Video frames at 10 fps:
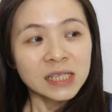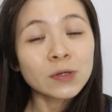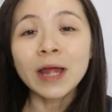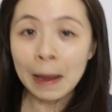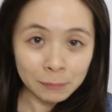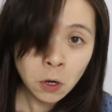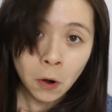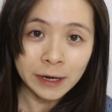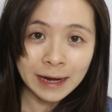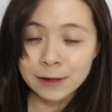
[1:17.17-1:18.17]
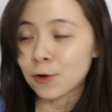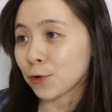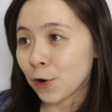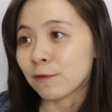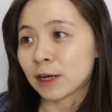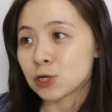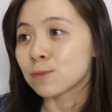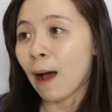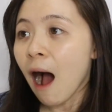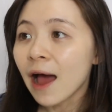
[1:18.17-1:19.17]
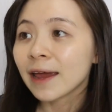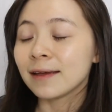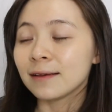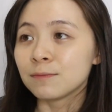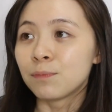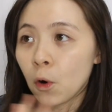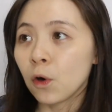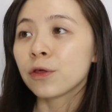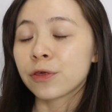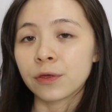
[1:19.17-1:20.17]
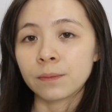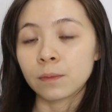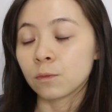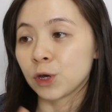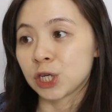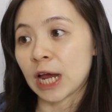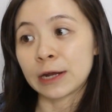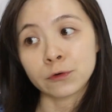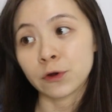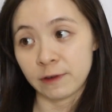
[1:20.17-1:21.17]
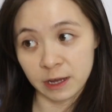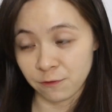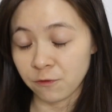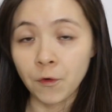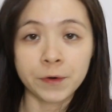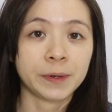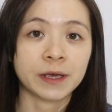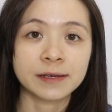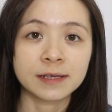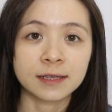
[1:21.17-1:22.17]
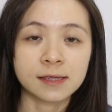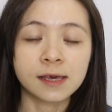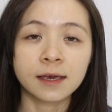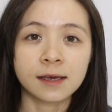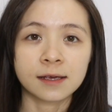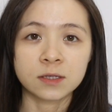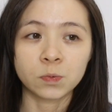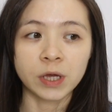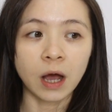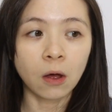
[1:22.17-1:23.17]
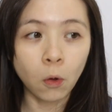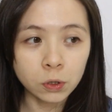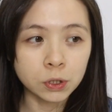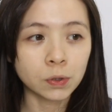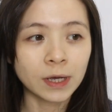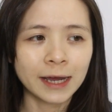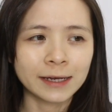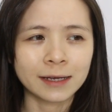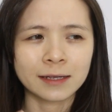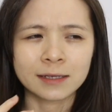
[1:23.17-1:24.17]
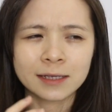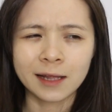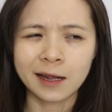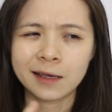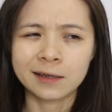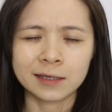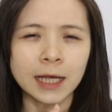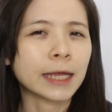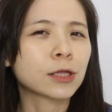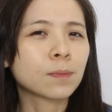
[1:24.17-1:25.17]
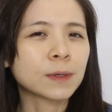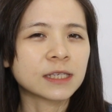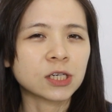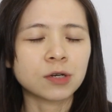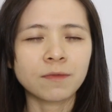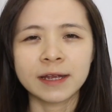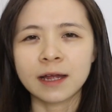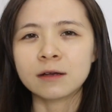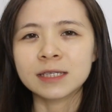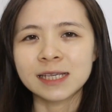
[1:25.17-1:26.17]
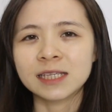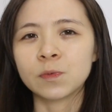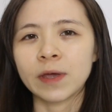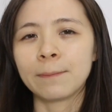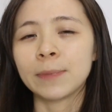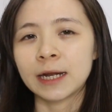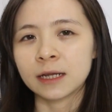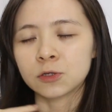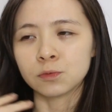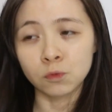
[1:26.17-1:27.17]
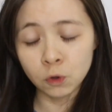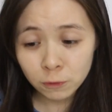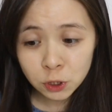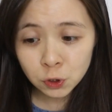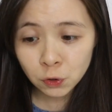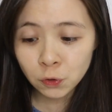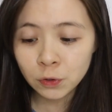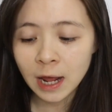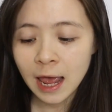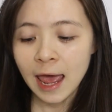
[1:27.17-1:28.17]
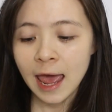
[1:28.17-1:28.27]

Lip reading: So now I'm torn. I don't know if I should buy both, which I don't know if I can afford, because the thing is, we are also kind of slightly in a tighter position right now since we are planning to move soon,